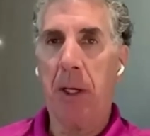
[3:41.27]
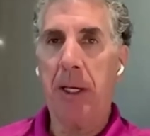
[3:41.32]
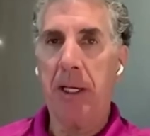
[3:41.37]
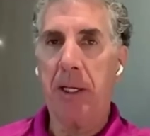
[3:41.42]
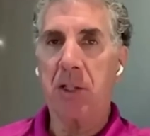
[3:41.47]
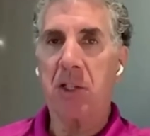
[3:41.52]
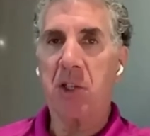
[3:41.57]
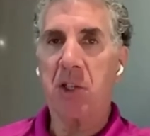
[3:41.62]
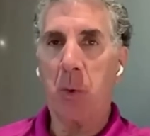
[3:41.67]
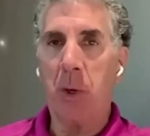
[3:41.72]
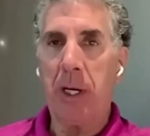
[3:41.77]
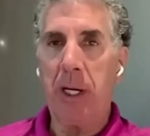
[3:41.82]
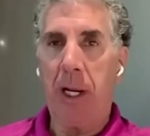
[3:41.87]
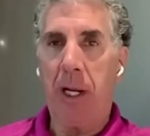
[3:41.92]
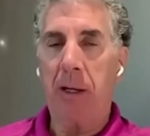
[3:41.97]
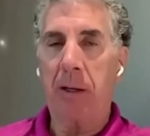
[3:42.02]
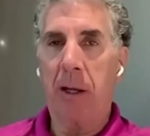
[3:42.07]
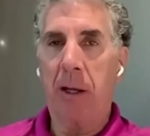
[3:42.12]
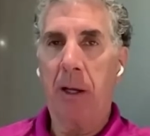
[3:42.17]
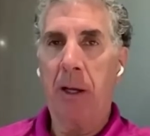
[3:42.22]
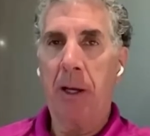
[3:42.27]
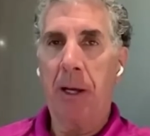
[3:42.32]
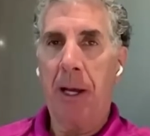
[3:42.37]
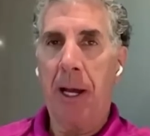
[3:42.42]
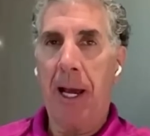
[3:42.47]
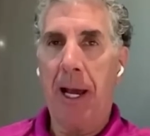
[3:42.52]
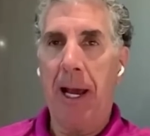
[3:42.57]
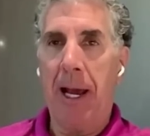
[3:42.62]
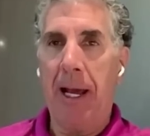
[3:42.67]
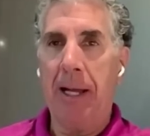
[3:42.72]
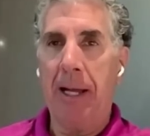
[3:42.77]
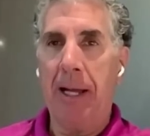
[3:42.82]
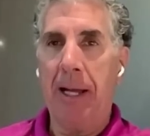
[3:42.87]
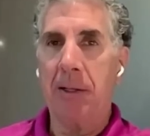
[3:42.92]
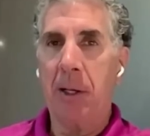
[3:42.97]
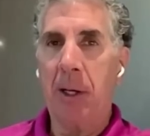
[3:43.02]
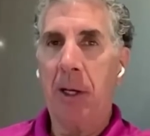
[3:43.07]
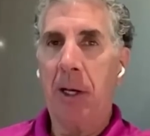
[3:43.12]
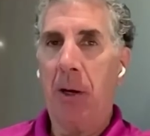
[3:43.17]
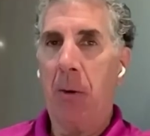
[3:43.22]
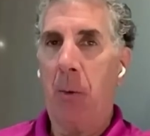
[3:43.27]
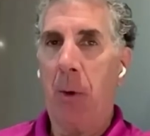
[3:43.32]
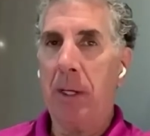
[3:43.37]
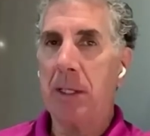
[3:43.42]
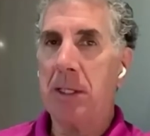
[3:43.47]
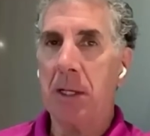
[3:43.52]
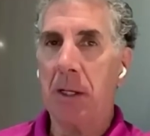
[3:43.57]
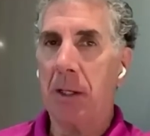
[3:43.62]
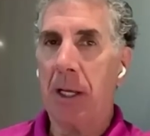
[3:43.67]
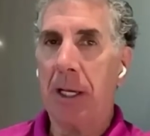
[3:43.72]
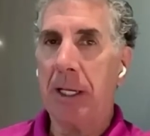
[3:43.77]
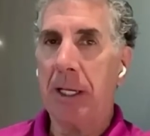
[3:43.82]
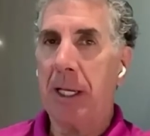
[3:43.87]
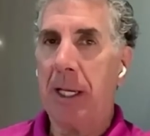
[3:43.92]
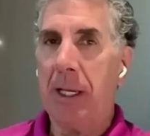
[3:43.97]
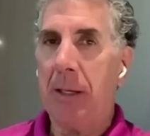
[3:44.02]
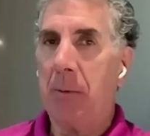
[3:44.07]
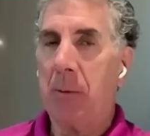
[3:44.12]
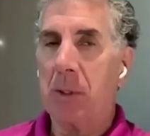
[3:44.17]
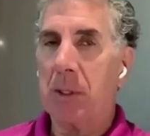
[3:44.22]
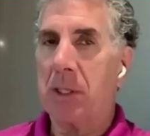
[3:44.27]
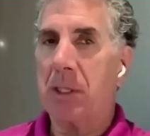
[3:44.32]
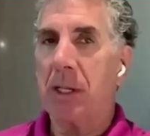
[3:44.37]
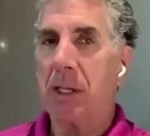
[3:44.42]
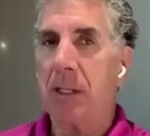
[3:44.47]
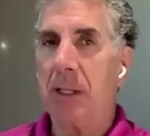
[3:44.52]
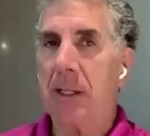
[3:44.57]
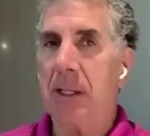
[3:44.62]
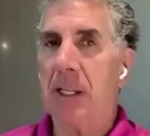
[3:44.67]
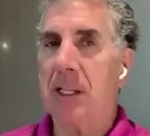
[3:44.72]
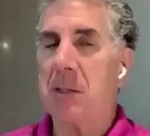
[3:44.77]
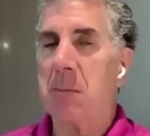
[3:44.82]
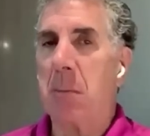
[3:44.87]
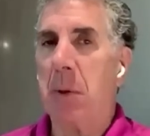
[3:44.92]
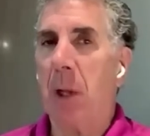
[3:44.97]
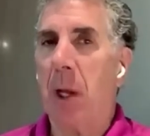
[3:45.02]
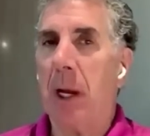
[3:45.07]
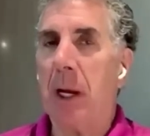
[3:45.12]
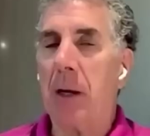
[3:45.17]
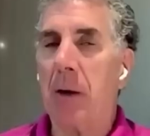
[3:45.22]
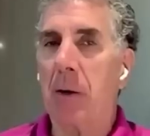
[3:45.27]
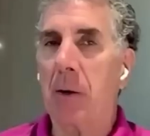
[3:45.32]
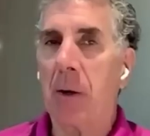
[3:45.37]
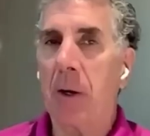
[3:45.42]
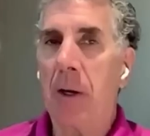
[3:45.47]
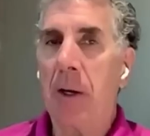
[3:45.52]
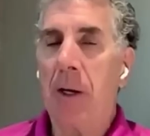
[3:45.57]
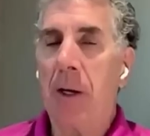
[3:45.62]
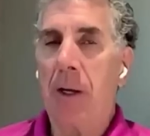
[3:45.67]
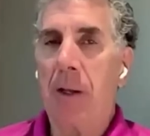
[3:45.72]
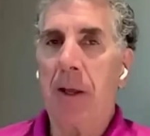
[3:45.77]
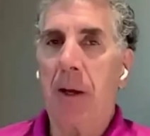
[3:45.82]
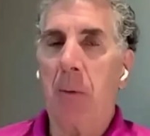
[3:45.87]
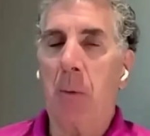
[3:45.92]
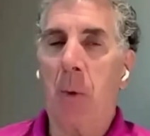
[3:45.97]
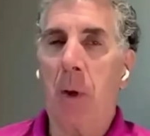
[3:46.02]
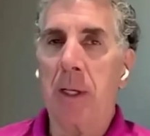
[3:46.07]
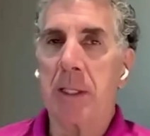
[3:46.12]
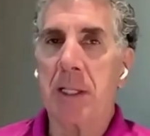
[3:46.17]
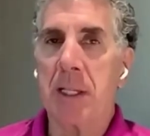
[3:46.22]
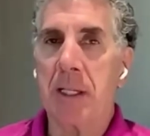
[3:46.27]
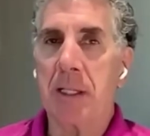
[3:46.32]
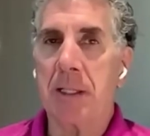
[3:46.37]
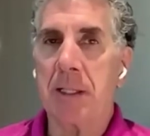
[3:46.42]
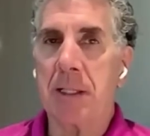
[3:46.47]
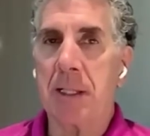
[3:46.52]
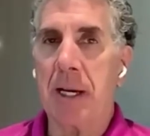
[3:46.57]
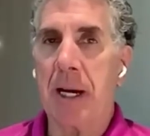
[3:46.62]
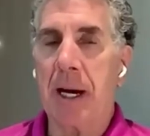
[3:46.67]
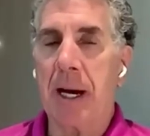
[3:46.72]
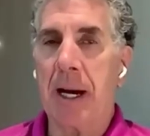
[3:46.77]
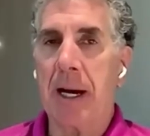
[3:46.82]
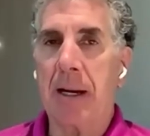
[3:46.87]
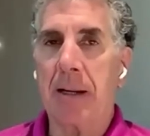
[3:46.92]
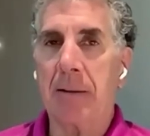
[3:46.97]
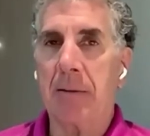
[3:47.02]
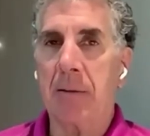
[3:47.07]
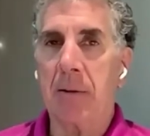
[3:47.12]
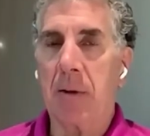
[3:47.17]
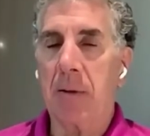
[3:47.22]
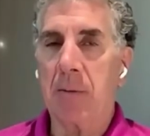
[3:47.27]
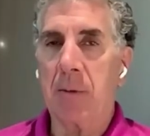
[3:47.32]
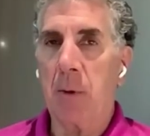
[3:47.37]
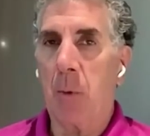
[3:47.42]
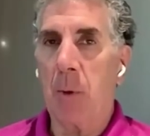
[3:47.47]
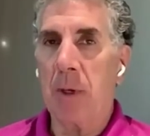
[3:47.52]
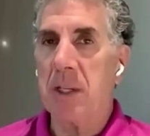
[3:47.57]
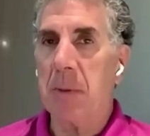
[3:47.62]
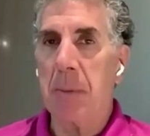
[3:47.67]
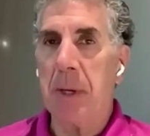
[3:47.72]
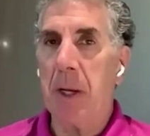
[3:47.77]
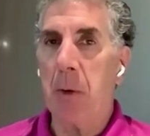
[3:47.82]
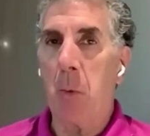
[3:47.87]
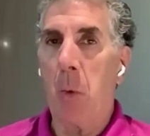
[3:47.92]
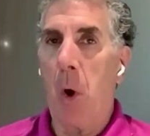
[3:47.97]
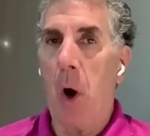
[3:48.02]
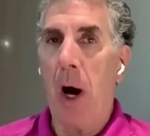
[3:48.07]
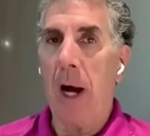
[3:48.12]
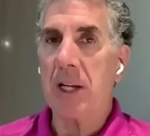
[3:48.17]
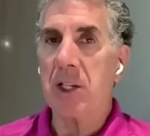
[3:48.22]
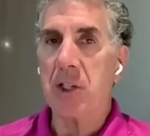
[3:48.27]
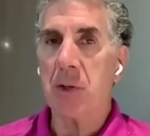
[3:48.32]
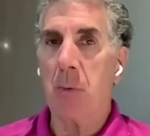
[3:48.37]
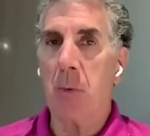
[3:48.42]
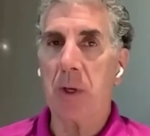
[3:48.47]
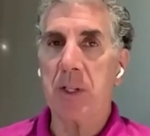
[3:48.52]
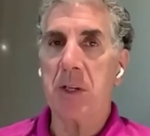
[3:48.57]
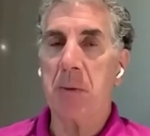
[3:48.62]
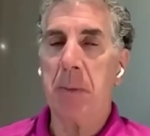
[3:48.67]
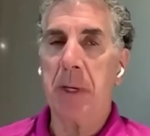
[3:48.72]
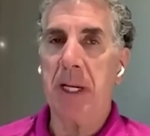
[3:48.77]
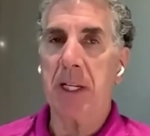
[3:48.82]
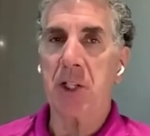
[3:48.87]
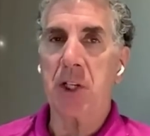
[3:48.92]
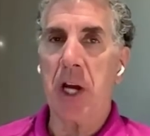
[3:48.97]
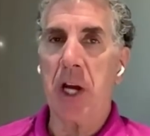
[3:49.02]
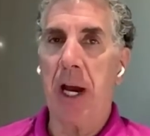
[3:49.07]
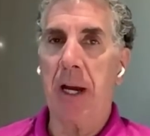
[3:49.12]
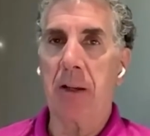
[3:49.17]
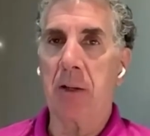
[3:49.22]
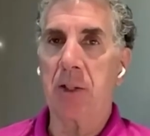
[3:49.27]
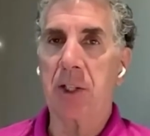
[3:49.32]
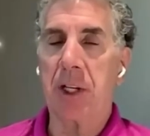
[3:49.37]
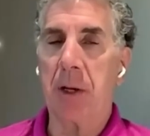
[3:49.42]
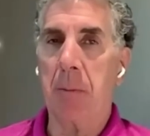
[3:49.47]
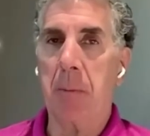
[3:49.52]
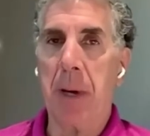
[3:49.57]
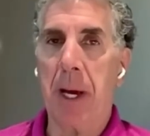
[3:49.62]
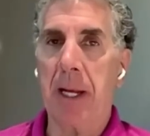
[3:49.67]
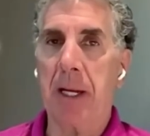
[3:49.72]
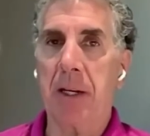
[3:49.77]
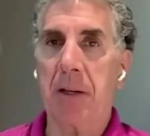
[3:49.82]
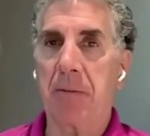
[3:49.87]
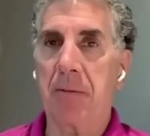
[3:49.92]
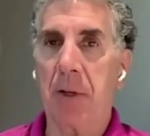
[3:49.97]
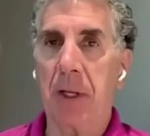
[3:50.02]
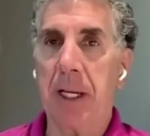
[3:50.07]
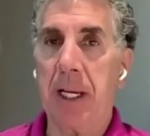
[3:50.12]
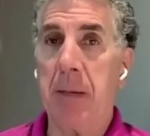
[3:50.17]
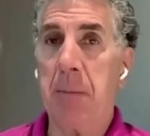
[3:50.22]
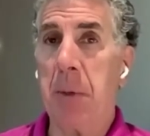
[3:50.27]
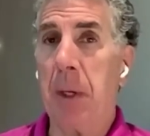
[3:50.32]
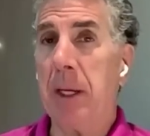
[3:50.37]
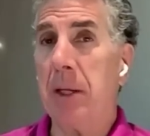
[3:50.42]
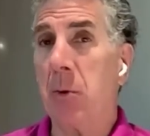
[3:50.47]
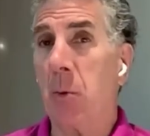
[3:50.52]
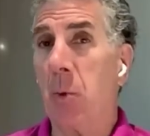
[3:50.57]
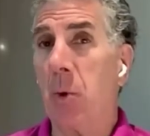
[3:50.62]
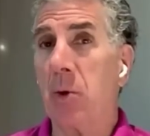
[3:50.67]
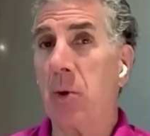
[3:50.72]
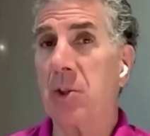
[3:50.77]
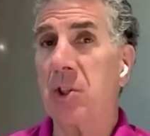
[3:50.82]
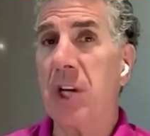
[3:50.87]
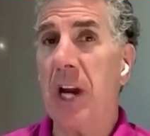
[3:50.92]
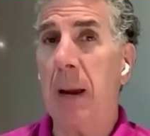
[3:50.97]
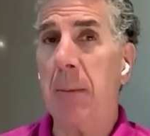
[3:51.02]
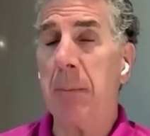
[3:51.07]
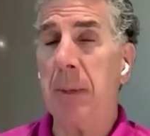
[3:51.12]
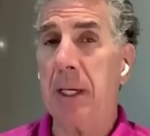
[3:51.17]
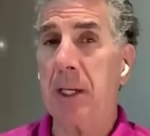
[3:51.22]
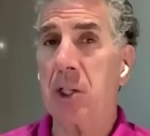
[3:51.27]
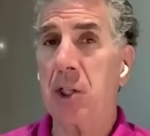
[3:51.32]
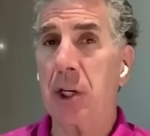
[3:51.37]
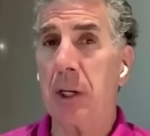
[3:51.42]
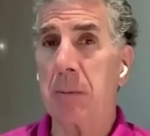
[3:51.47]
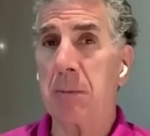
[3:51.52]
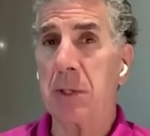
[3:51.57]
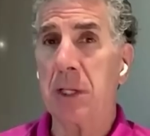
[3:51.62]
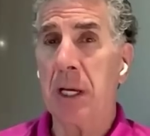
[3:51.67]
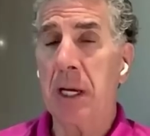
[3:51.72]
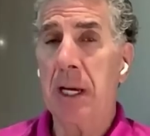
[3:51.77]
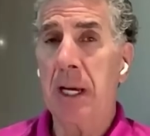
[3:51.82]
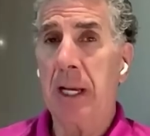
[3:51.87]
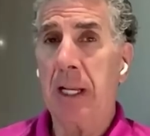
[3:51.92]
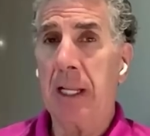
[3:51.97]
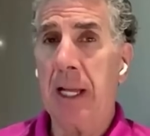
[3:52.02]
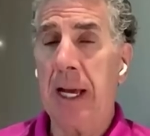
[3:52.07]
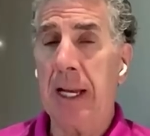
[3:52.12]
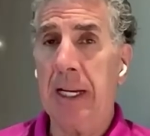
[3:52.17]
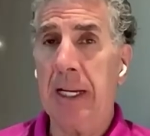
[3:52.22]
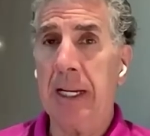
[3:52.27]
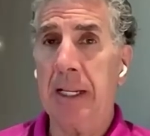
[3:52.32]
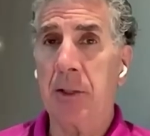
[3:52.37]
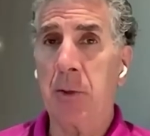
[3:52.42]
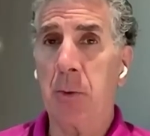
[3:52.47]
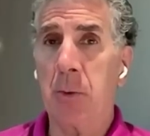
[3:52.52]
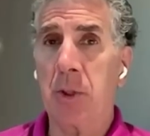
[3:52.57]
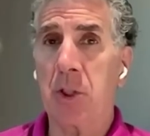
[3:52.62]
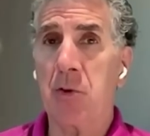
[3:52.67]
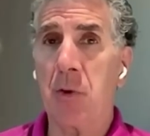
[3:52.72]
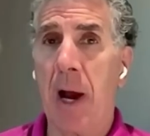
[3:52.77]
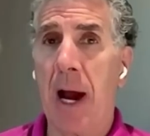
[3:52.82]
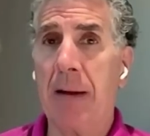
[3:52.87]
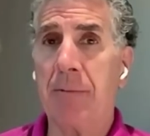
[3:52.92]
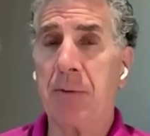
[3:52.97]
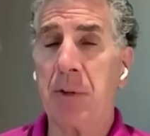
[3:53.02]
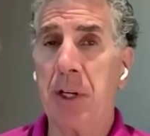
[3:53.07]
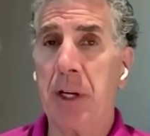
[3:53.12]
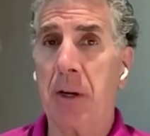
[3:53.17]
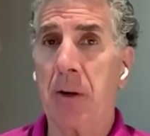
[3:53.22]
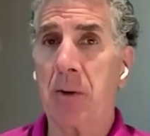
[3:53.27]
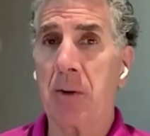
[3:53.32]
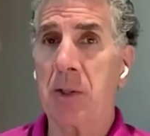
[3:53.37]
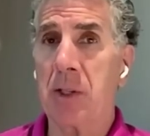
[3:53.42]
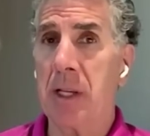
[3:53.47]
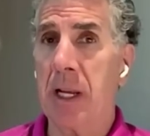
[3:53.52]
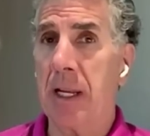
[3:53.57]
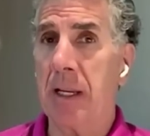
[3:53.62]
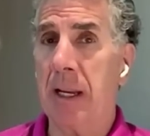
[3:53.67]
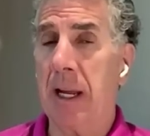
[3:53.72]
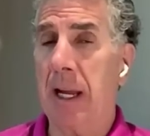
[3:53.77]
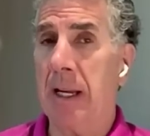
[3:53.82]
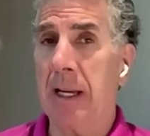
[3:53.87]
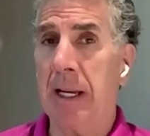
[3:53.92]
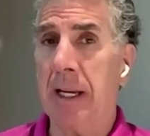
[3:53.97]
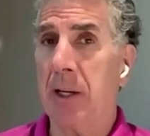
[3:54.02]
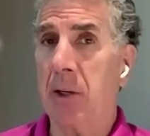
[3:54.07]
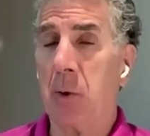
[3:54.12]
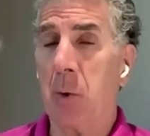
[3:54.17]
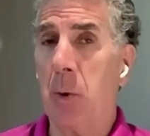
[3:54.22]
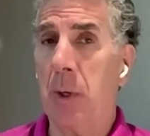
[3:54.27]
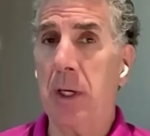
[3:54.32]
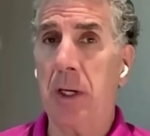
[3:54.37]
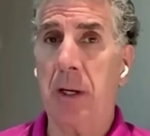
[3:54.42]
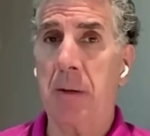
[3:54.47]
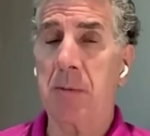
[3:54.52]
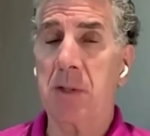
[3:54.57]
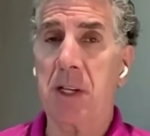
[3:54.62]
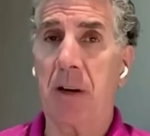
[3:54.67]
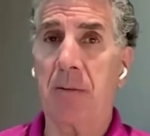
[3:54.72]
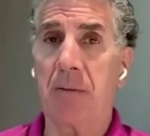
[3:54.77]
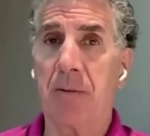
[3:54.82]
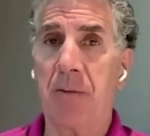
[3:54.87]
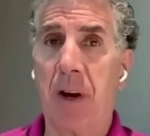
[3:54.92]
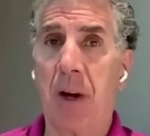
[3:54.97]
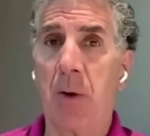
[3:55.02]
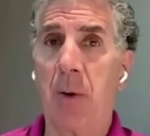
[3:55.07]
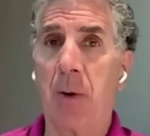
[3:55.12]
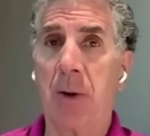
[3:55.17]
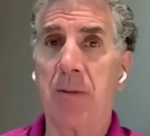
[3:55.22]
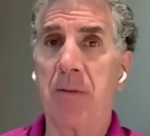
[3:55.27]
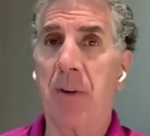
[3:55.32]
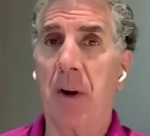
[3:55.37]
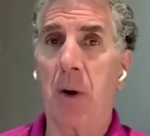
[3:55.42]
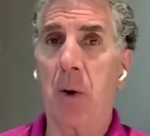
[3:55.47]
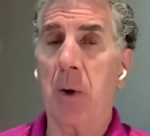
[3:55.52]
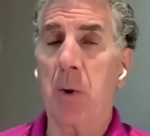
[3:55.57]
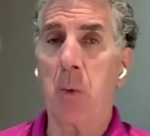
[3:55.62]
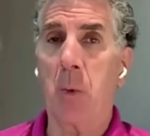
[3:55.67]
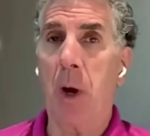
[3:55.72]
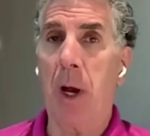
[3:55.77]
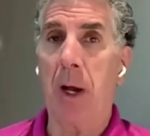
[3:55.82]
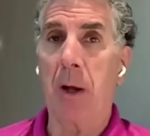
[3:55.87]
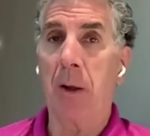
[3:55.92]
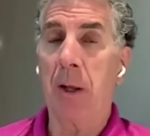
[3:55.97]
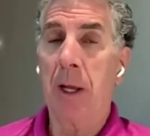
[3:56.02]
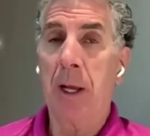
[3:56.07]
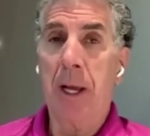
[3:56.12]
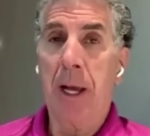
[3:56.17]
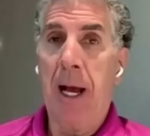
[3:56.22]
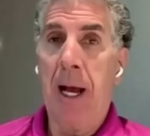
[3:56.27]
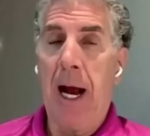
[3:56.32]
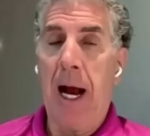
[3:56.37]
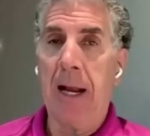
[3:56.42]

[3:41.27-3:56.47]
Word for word: played in Sweden. Right. And, and it wasn't like he was uh, this player that wasn't uh, that wasn't being watched, or wasn't being challenged competitively. He played in the World Championships heading into his draft years, and and he acquitted himself very, very well.